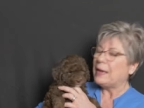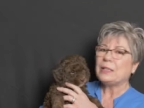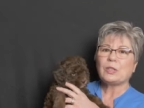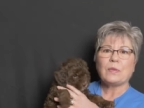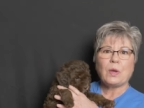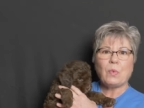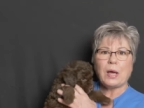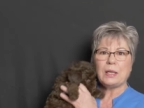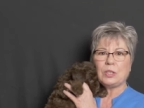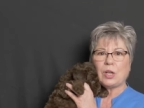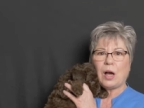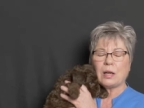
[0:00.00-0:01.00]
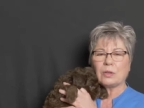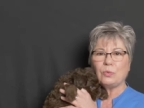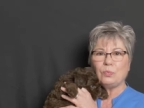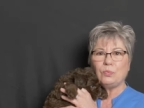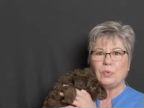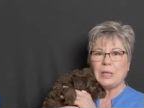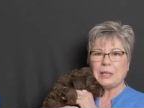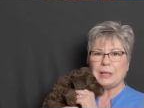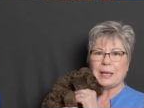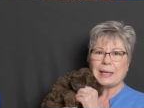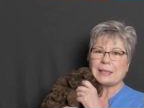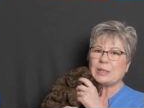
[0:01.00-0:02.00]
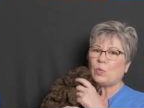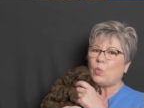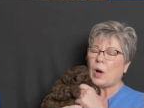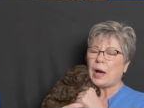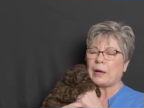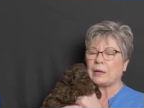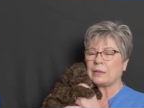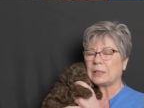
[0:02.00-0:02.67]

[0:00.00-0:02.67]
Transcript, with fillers: So they want a dog who really likes the water,